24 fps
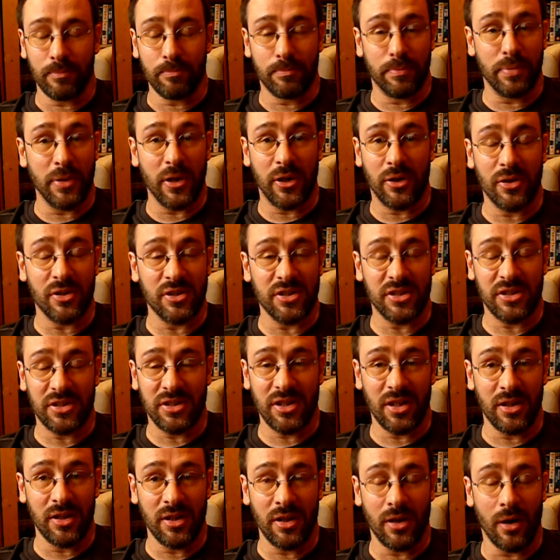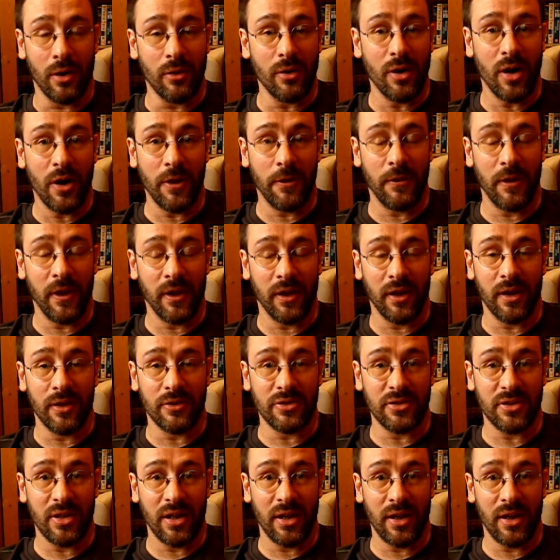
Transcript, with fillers: Because, you know, I think if